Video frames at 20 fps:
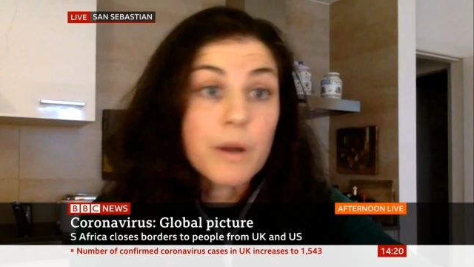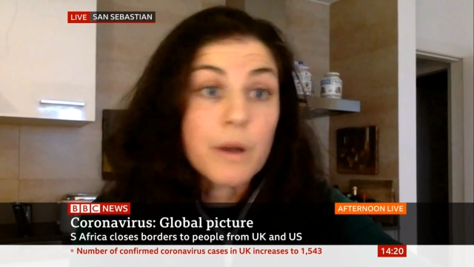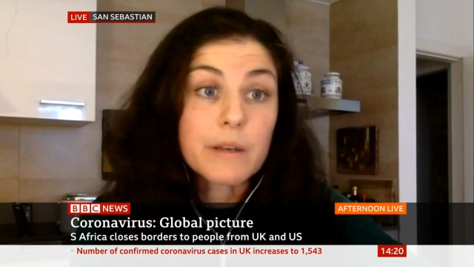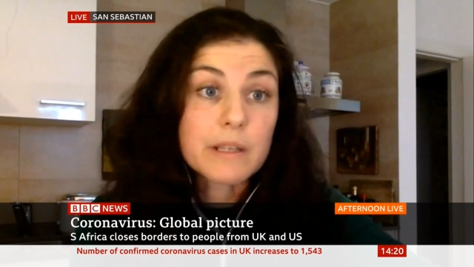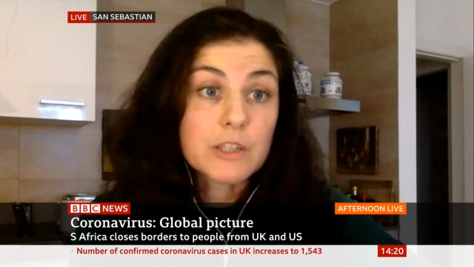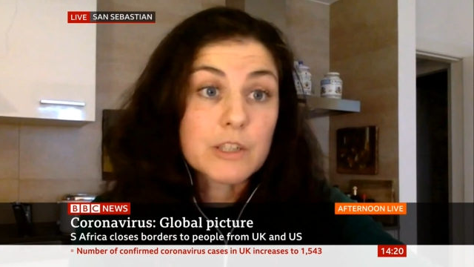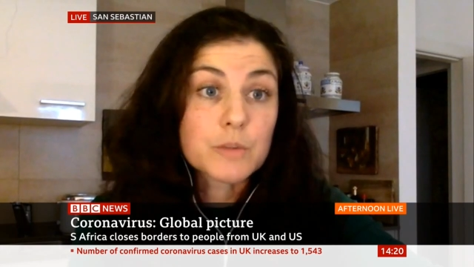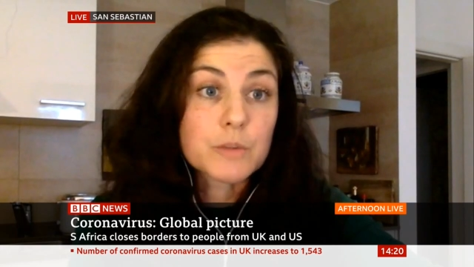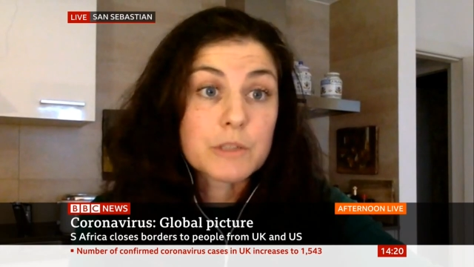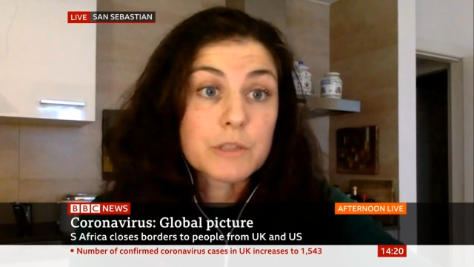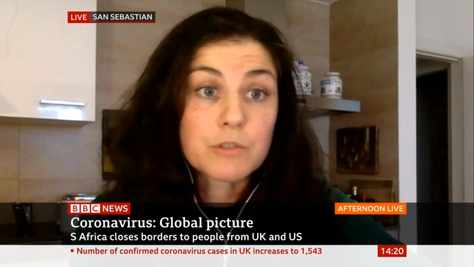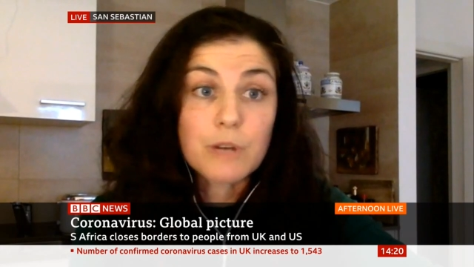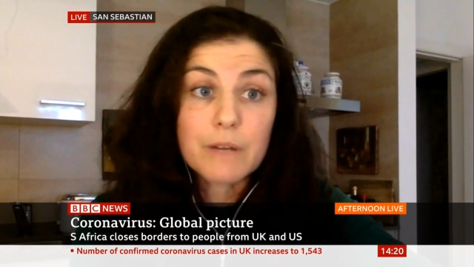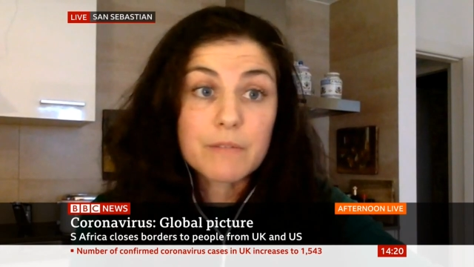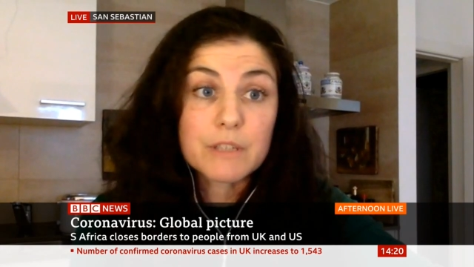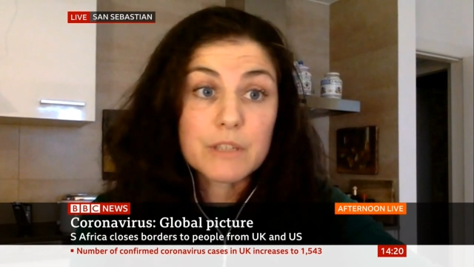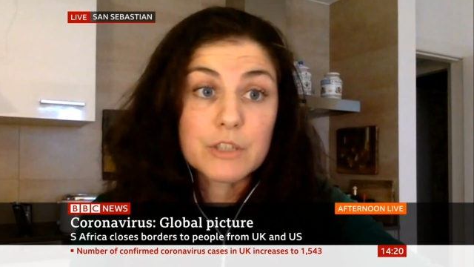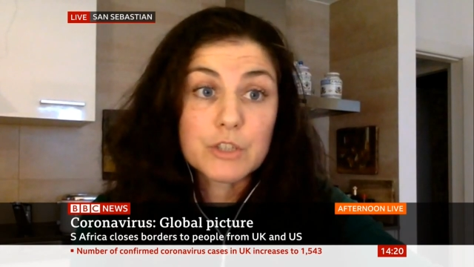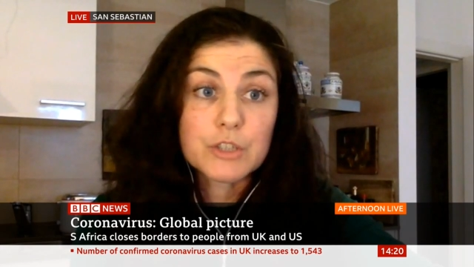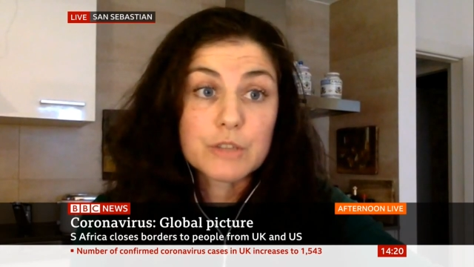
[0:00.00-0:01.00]
weren't issuing
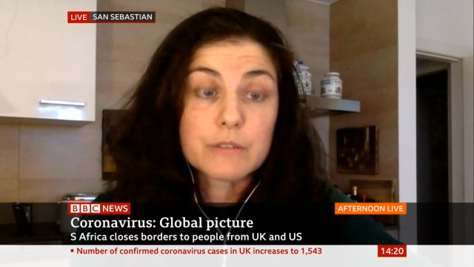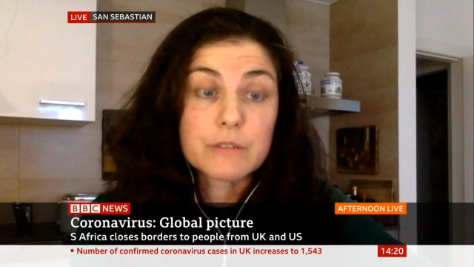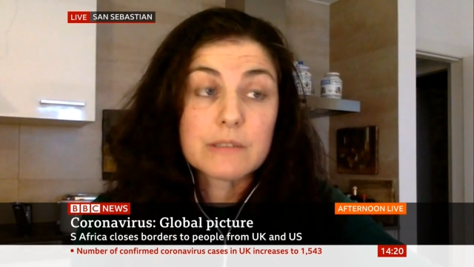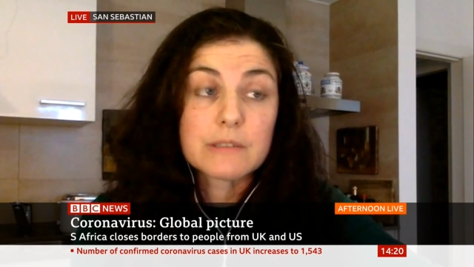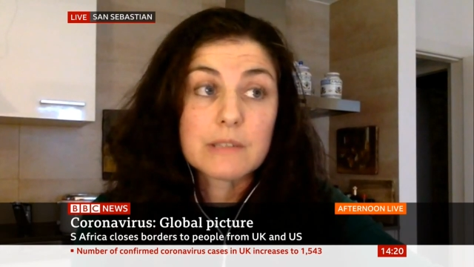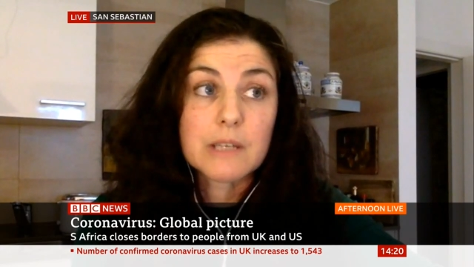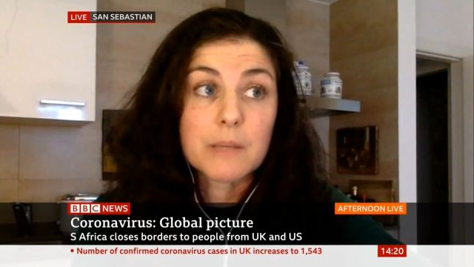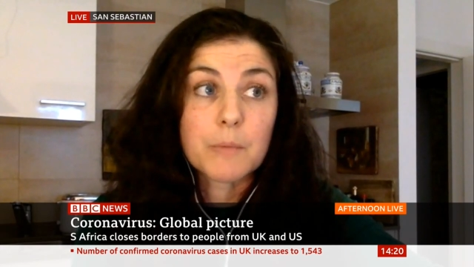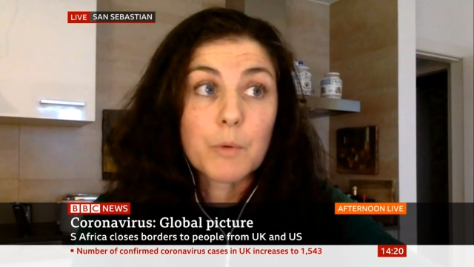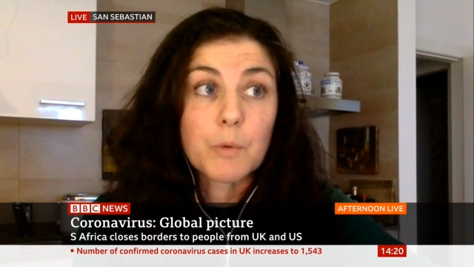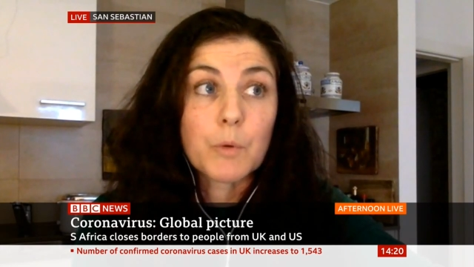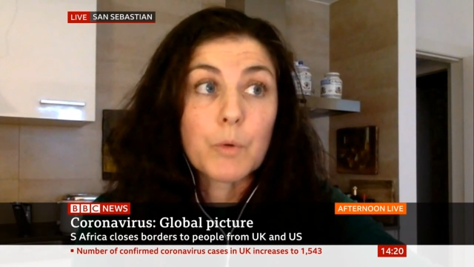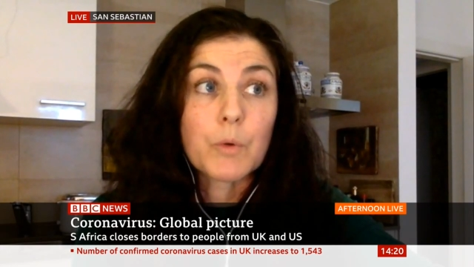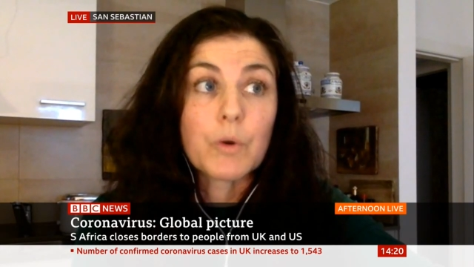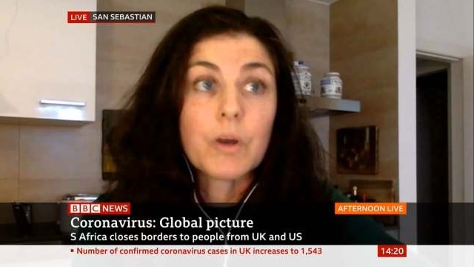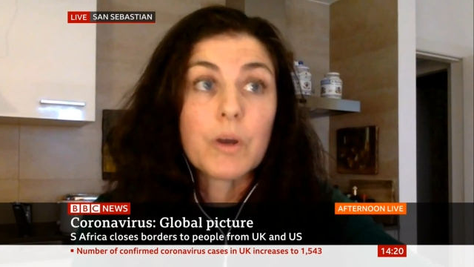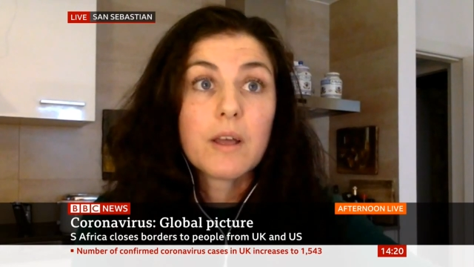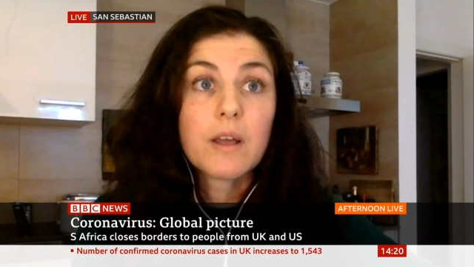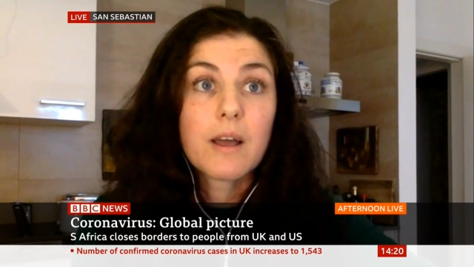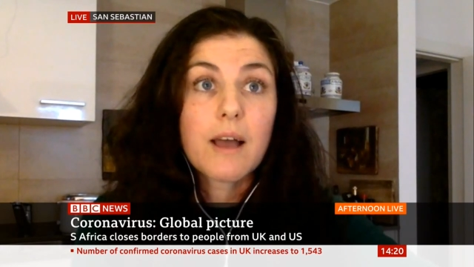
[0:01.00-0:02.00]
travel insurance anymore,